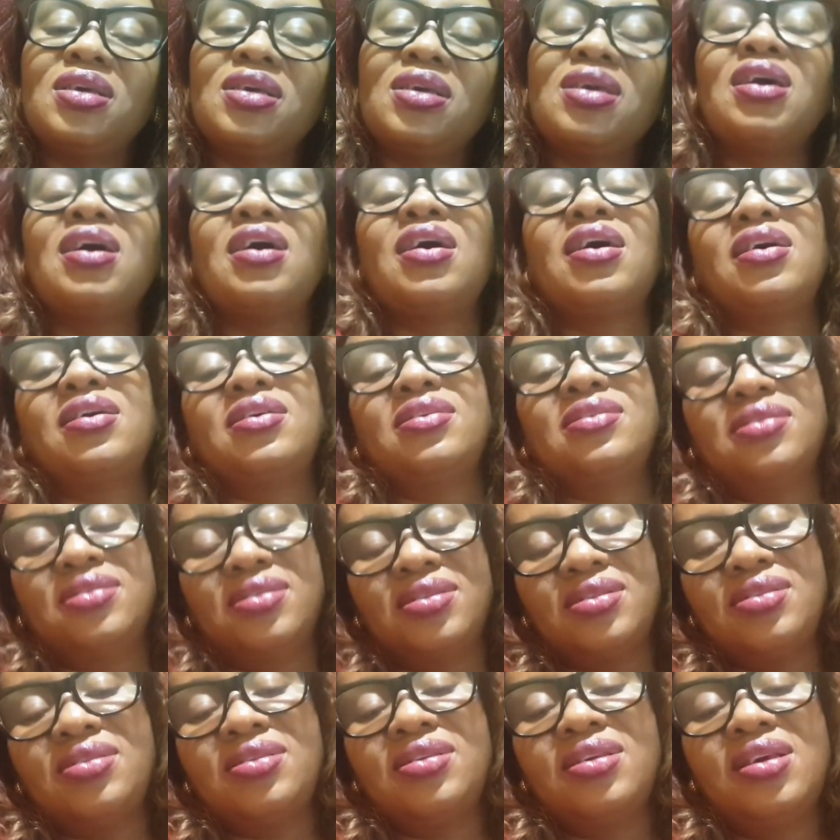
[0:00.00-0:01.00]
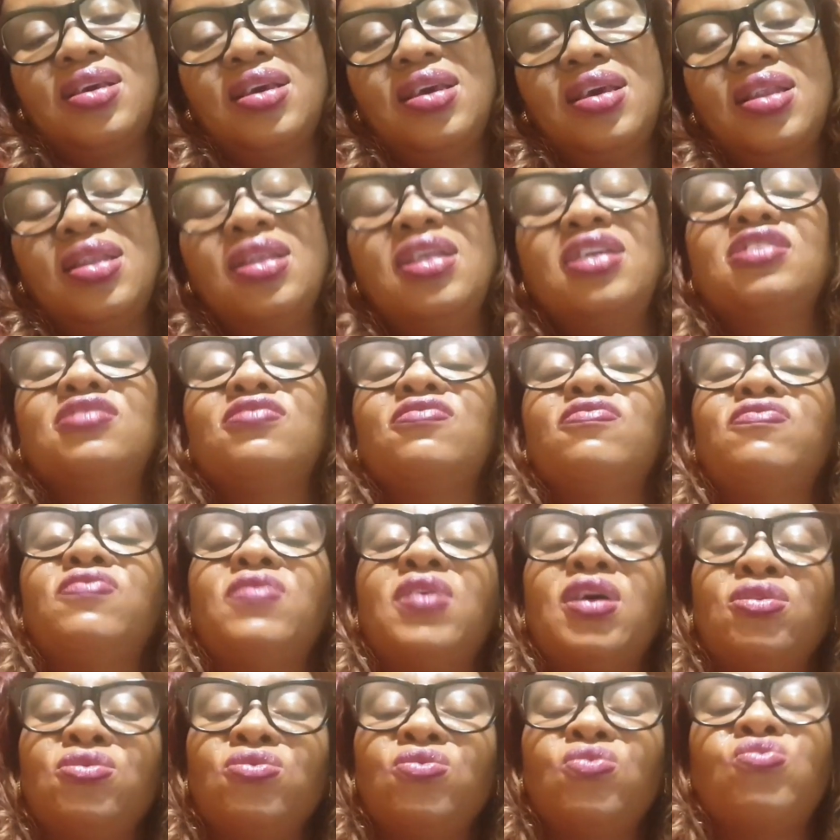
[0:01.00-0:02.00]
guys, let's
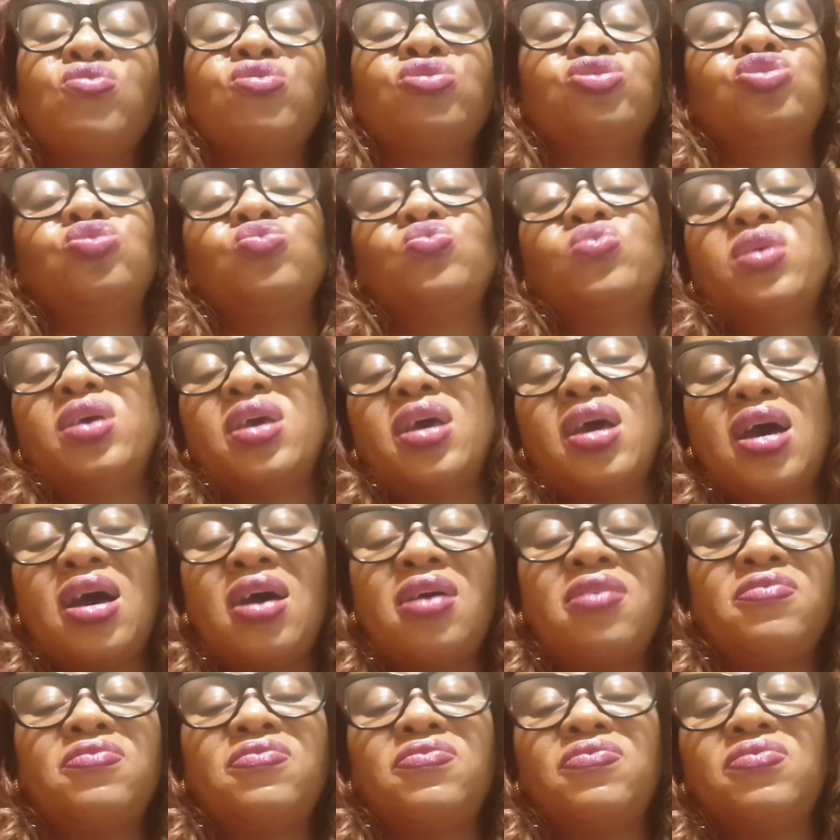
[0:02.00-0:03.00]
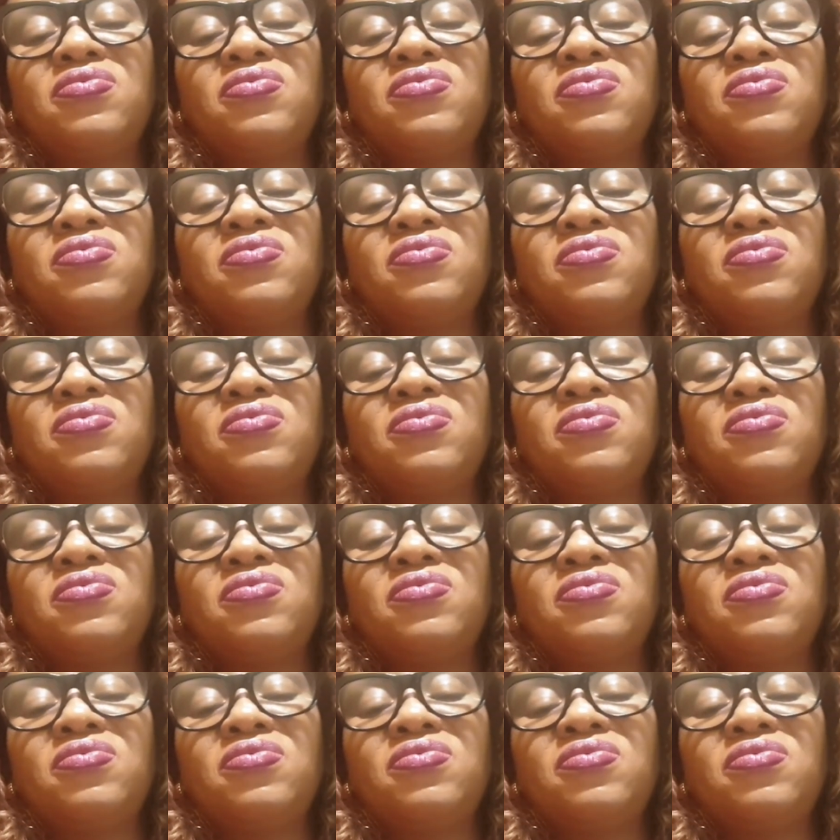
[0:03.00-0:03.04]
value what we have.